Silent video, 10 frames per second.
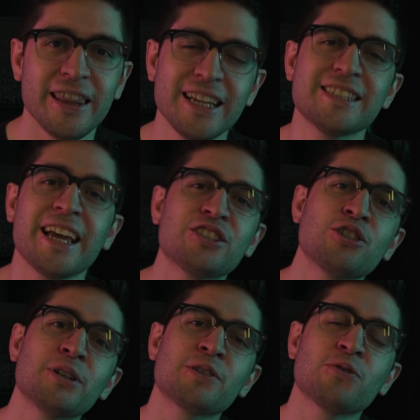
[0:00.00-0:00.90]
Thanks again
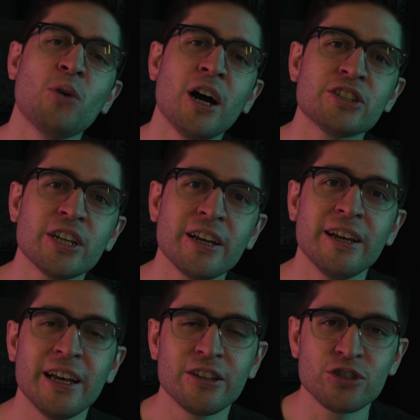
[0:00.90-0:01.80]
so much for watching.
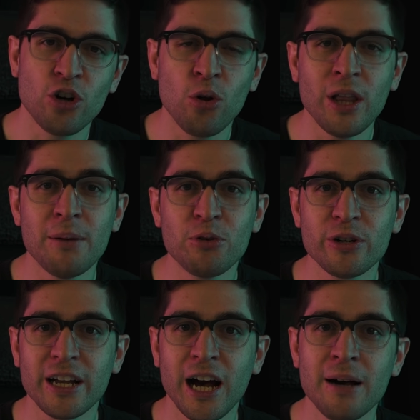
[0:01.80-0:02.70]
There's a whole lot more
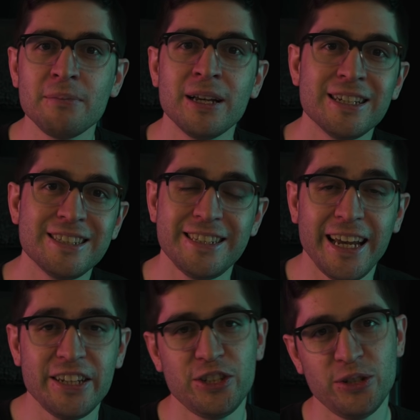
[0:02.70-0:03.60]
to come.
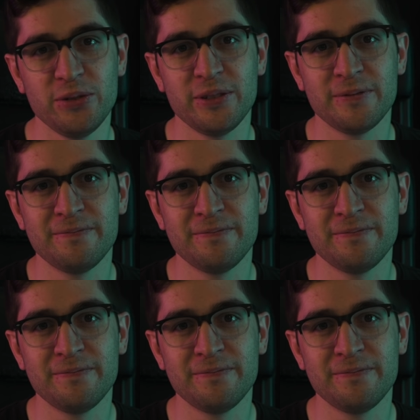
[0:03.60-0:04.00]
Stay tuned.